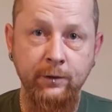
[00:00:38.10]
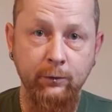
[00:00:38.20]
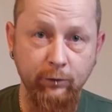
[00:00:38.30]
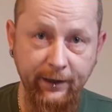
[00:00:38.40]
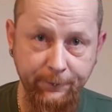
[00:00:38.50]

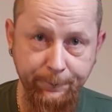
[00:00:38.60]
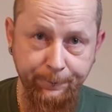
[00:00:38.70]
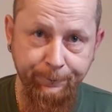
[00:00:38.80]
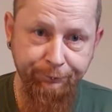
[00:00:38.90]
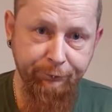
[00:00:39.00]
Right.
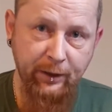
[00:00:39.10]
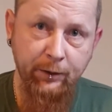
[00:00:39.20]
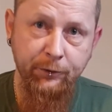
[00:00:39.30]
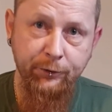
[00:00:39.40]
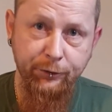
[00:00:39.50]

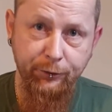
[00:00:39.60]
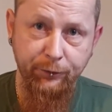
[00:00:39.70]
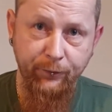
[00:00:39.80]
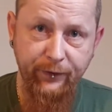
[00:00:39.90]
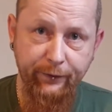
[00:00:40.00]
So
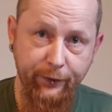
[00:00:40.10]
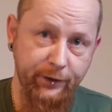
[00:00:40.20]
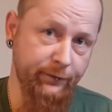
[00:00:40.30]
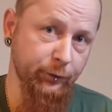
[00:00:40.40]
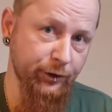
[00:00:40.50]
the first
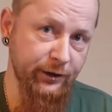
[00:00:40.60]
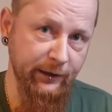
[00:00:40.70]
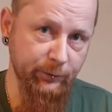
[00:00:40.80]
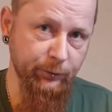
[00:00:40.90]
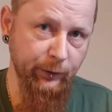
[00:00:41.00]
float
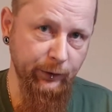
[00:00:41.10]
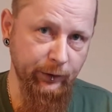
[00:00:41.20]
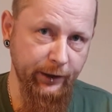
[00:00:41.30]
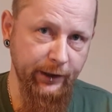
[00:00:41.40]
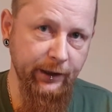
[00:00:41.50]
setup we're going to
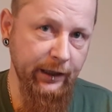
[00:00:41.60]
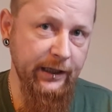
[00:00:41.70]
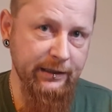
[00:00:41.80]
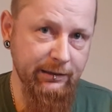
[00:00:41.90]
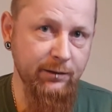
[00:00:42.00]
look at
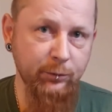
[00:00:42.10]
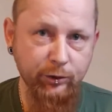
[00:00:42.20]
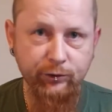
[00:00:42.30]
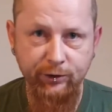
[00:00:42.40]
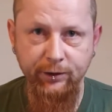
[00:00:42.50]
is the most
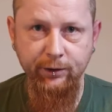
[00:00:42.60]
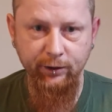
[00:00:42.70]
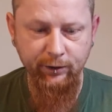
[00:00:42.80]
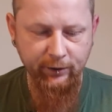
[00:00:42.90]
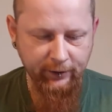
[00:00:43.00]

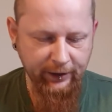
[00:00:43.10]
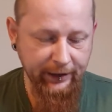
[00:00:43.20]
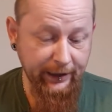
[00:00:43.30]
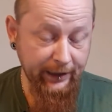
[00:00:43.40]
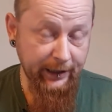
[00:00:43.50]
traditional
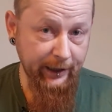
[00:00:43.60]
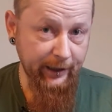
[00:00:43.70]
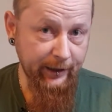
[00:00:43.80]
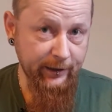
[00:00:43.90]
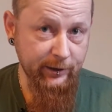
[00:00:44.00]

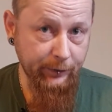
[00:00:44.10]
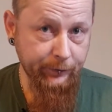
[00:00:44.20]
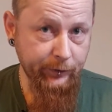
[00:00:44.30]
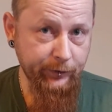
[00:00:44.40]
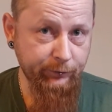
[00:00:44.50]
and is
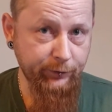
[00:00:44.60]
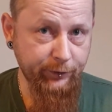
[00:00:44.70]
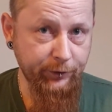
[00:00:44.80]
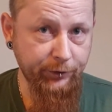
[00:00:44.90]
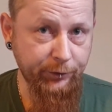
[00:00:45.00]
often
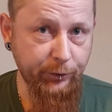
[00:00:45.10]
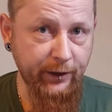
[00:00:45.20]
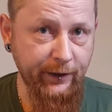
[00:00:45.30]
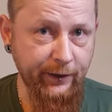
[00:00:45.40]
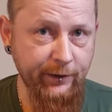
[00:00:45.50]
referred to
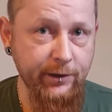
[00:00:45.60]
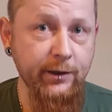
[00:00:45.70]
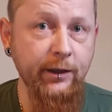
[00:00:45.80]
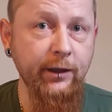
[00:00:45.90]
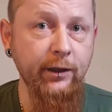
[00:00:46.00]
as
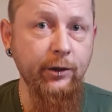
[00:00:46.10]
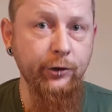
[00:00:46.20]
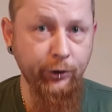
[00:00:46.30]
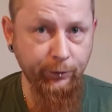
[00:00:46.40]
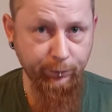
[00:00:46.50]
the
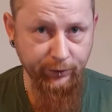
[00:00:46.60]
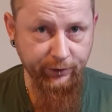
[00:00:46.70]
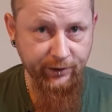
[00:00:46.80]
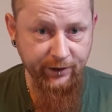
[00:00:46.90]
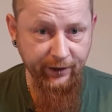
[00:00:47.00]
shirt button
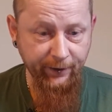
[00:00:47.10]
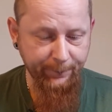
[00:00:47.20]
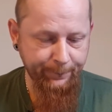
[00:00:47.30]
style.